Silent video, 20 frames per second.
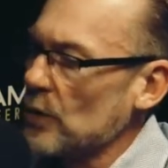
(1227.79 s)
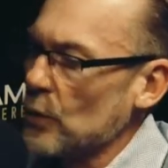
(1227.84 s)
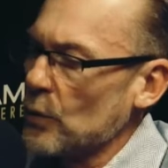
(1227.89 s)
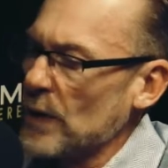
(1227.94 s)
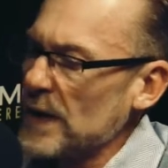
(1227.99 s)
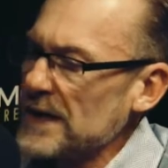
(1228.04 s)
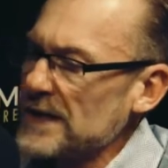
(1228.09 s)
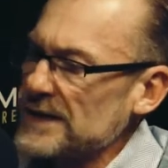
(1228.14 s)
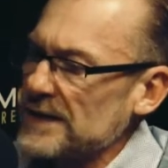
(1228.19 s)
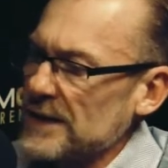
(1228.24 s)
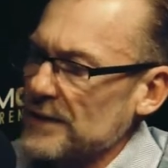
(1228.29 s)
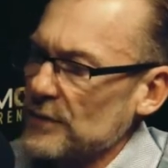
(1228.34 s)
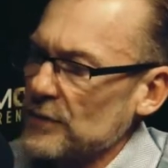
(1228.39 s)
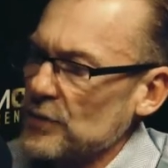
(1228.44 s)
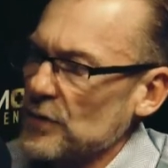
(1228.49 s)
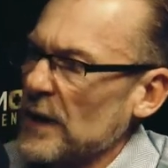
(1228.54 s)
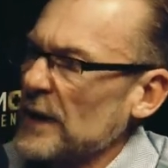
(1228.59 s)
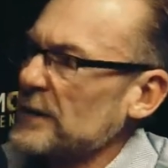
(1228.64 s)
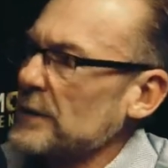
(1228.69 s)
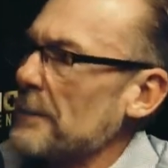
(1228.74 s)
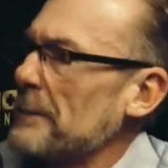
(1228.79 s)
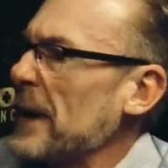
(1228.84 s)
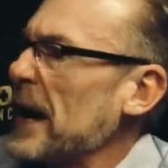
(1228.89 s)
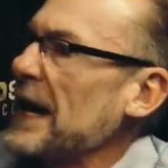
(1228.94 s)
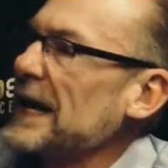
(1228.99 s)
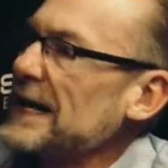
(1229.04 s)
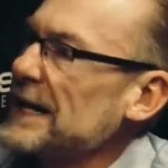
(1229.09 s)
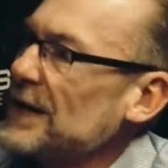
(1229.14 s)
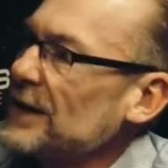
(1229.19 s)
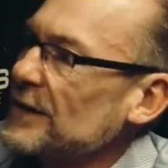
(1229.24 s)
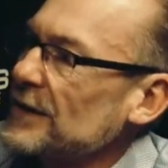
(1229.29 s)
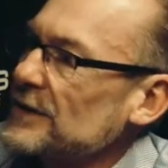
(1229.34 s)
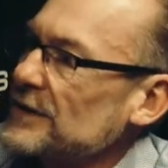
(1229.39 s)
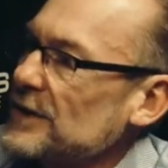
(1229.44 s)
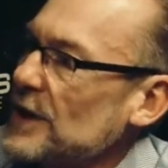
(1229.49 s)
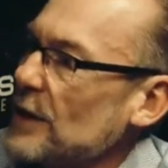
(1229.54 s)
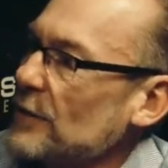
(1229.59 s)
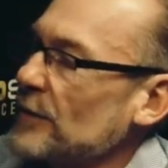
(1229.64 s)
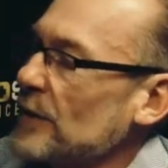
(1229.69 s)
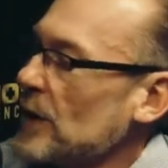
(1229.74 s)
when is it let the body heal
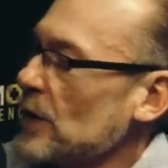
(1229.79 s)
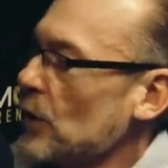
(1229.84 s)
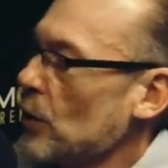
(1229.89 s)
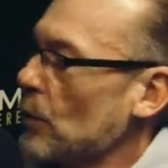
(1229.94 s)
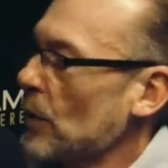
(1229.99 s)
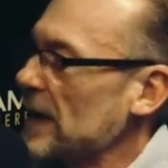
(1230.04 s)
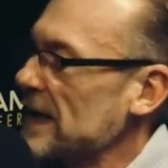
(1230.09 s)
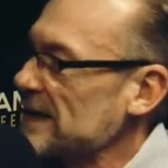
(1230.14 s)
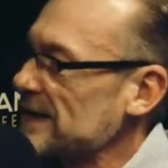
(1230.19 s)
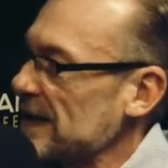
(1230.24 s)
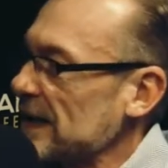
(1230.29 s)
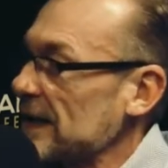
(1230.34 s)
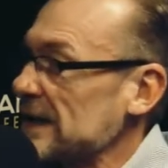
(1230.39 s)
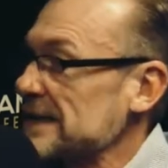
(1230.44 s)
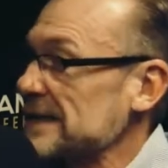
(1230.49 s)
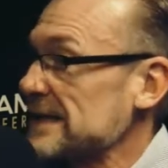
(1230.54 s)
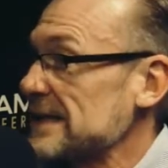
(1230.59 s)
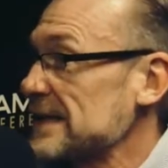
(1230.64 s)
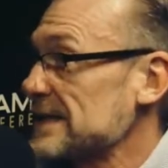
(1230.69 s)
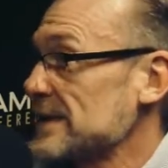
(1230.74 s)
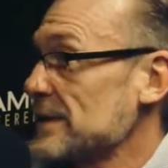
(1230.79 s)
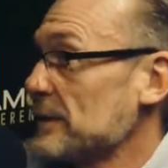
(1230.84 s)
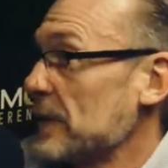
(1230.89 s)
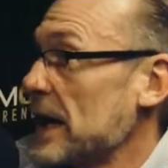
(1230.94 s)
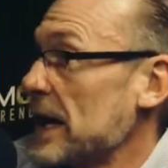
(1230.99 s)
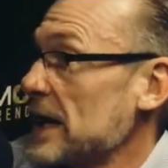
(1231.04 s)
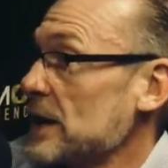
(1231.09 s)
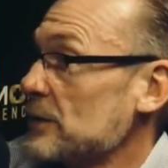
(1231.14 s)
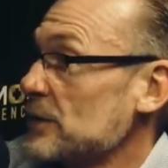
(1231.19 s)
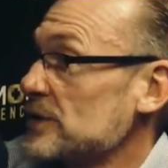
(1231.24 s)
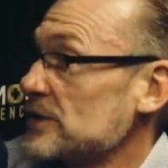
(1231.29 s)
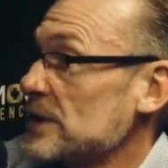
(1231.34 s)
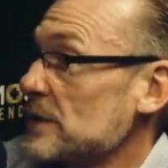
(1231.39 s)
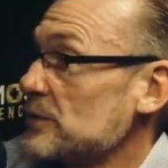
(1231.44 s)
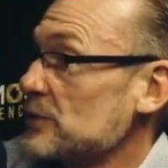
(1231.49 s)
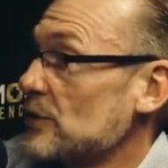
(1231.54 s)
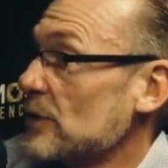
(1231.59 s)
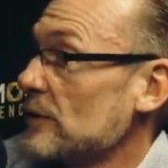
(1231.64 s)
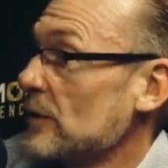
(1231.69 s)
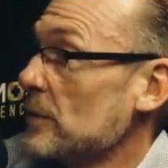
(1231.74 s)
itself when is it assist the body with
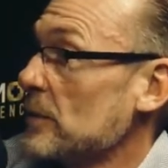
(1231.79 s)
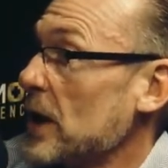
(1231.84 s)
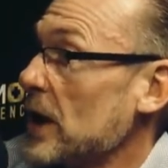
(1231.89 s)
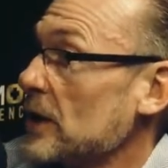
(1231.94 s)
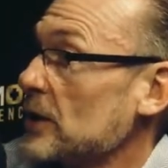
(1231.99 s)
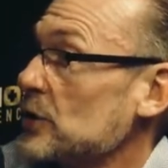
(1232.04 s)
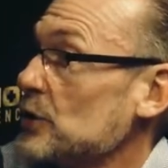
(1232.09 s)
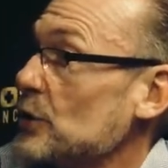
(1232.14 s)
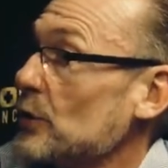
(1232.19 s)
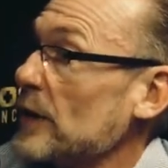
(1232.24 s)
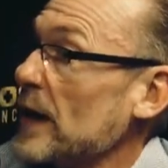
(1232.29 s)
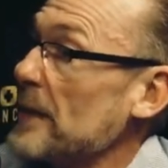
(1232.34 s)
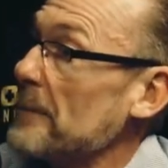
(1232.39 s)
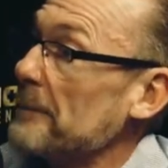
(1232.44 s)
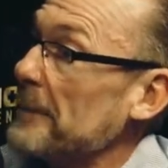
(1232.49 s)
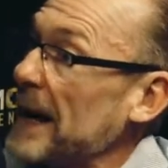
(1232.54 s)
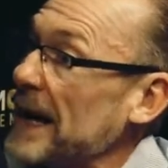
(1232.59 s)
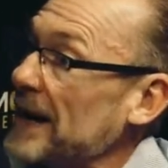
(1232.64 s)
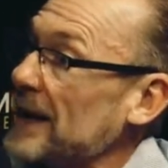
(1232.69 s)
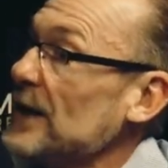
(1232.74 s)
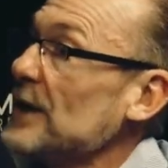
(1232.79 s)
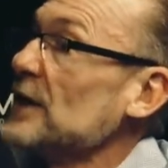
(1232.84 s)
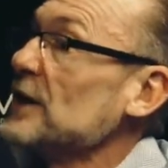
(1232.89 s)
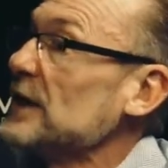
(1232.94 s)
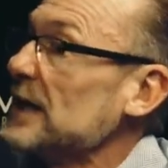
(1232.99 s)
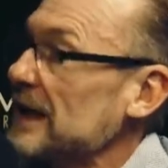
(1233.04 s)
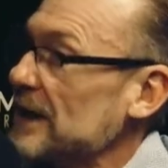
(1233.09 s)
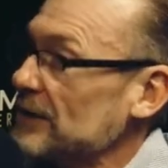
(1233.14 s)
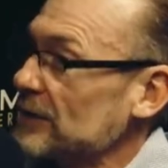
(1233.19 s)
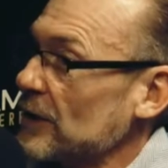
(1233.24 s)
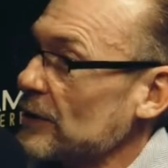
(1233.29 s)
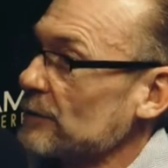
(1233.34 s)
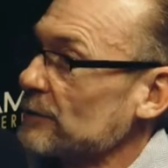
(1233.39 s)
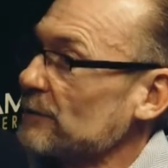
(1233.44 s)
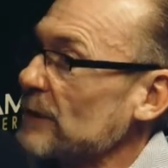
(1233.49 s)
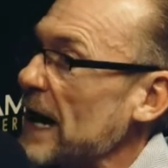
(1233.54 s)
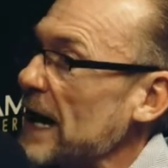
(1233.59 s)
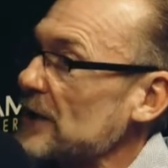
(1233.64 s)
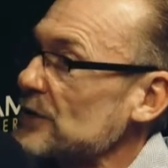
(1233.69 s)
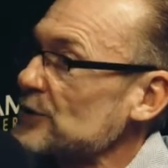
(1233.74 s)
some sort of a molecule that might get it done
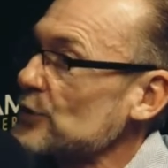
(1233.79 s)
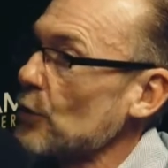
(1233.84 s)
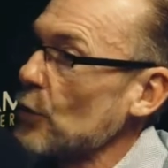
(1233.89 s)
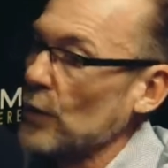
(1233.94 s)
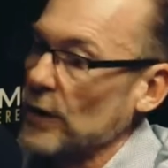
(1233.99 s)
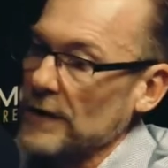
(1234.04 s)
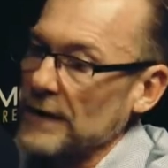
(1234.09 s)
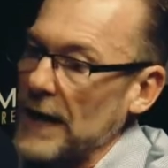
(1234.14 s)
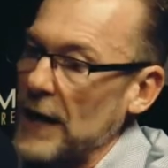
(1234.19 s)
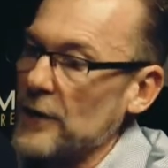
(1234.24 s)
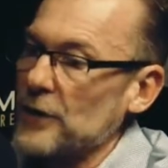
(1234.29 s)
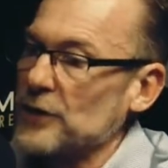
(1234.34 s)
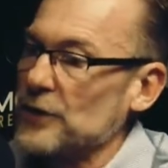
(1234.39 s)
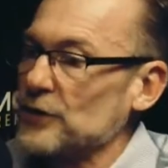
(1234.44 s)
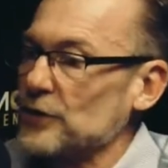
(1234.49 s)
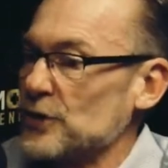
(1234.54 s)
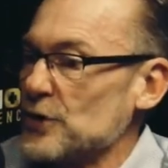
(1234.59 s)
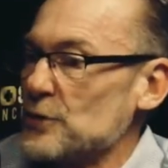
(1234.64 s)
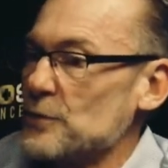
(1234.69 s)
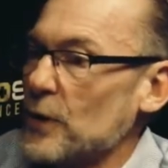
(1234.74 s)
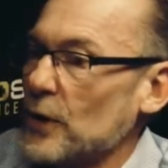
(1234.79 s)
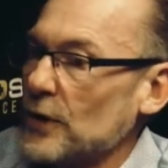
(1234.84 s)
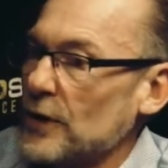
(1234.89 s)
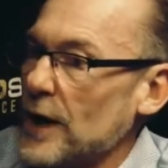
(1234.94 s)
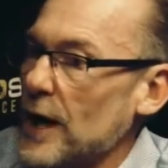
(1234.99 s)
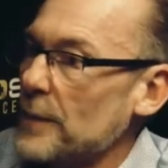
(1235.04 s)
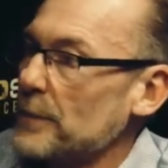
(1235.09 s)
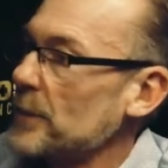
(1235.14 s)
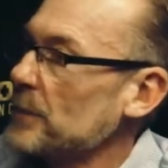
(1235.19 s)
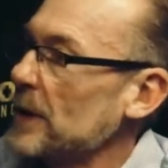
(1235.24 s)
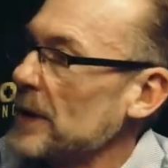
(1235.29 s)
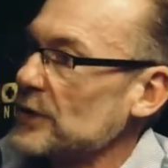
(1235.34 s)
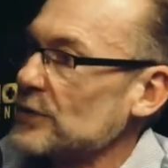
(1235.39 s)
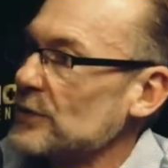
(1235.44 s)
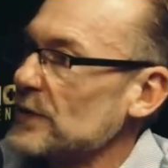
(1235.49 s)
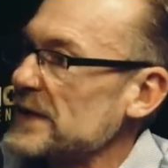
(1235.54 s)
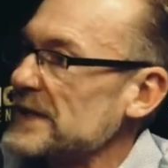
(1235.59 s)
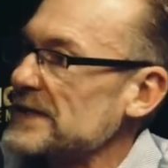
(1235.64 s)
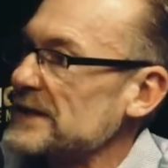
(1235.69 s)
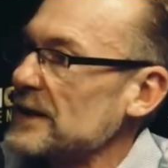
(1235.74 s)
faster or allow you to do more
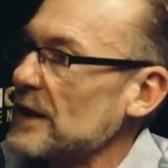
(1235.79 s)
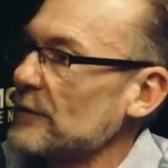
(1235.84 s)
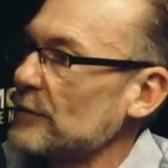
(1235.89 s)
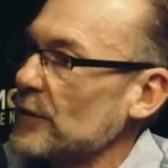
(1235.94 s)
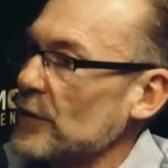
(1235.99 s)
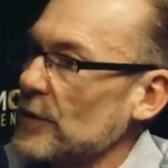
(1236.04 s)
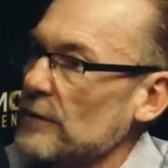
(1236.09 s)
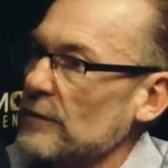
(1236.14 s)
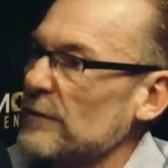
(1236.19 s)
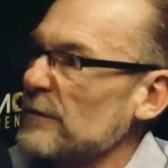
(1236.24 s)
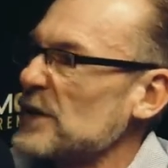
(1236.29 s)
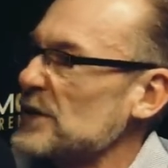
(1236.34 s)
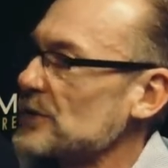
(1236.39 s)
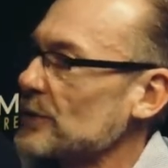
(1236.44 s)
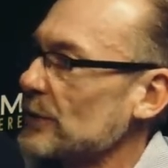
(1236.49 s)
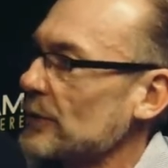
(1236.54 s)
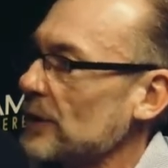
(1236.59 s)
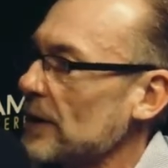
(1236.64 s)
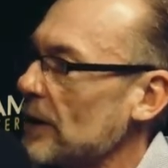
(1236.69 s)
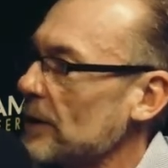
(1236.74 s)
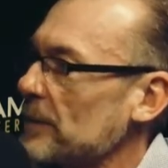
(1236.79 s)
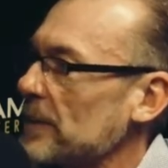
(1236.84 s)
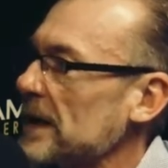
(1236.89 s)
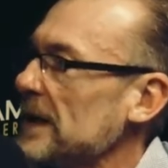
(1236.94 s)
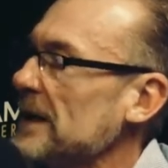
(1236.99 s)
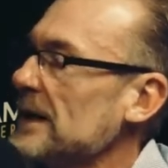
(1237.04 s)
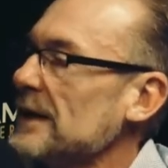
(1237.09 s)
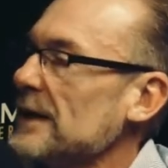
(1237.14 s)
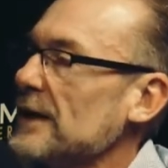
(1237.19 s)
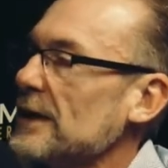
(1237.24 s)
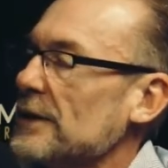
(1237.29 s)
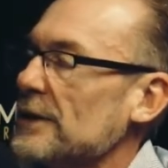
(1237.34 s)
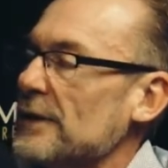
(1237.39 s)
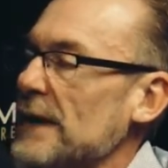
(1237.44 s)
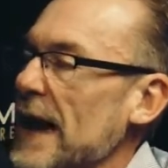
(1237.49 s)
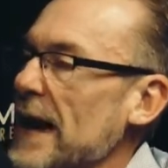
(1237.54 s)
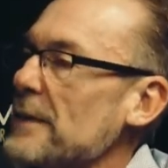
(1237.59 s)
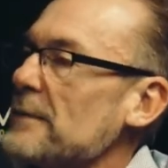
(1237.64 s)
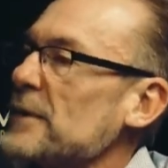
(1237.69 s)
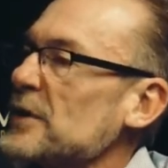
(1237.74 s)
complementary stuff in physical therapy
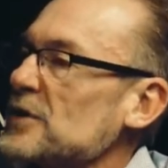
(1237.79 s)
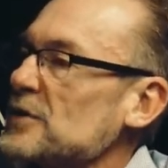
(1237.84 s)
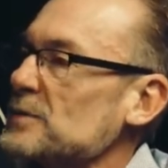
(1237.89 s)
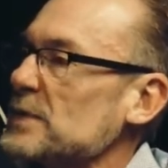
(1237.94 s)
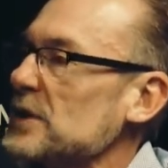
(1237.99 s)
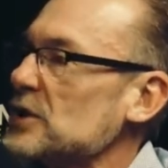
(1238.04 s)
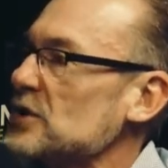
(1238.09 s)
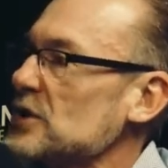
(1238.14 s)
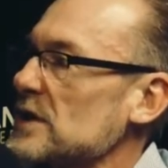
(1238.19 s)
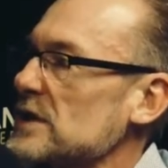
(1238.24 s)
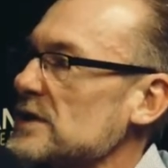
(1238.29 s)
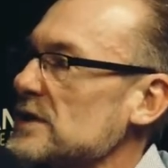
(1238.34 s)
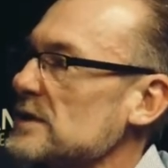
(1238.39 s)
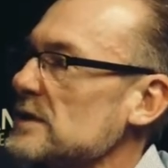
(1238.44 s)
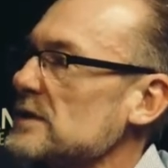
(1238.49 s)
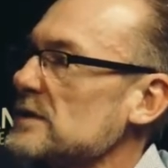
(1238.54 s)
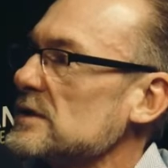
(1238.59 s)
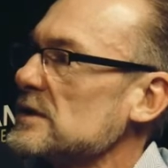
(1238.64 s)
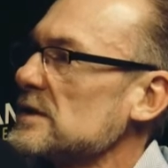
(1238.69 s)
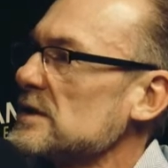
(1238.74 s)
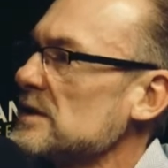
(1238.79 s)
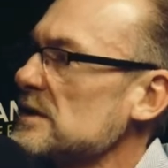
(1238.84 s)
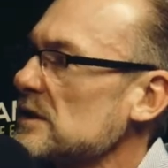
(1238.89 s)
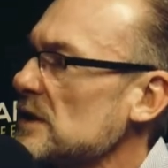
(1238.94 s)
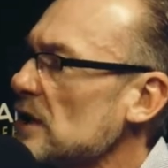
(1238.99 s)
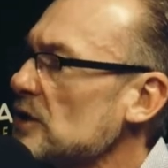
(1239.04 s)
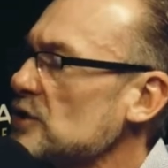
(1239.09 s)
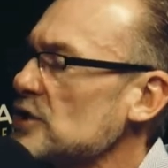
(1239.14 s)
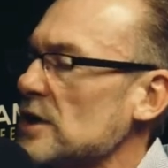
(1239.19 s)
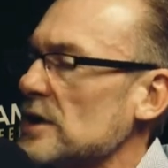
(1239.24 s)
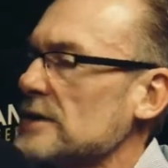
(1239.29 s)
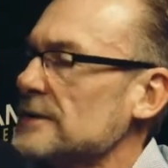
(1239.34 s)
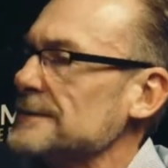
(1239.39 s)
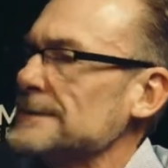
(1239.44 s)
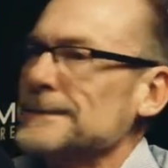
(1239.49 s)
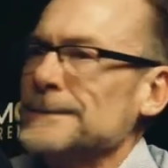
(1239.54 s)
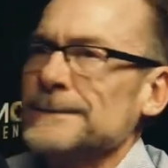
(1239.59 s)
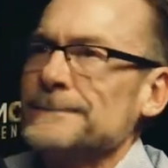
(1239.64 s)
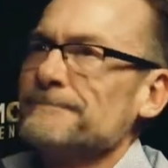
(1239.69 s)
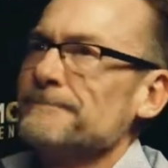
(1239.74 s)
that must be just such a
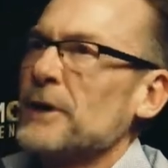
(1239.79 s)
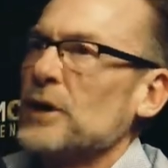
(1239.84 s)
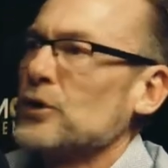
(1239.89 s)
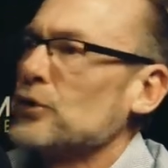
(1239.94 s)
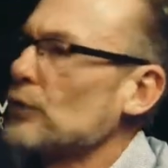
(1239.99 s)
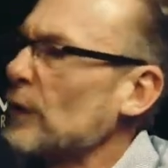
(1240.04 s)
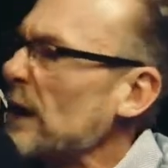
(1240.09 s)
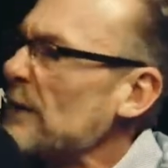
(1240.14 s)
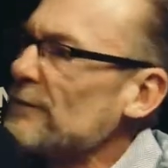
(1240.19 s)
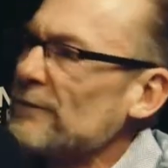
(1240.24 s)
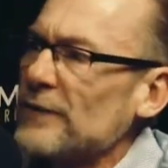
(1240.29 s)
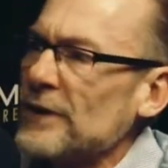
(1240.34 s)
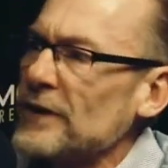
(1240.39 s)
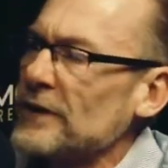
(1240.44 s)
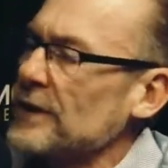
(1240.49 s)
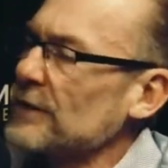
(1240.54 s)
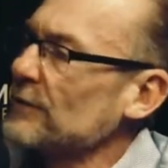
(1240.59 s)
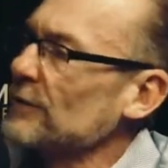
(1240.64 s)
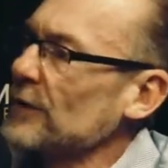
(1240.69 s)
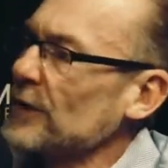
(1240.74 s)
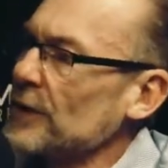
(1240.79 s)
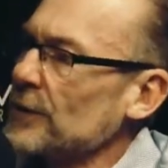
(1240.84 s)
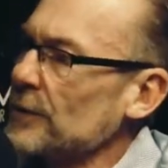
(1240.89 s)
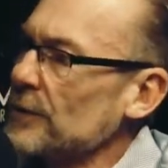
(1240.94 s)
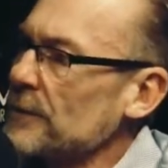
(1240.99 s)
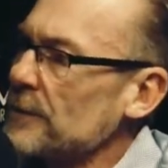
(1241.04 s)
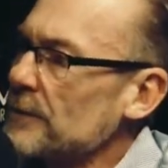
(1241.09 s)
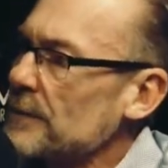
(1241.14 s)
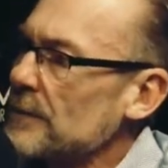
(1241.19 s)
great feeling for you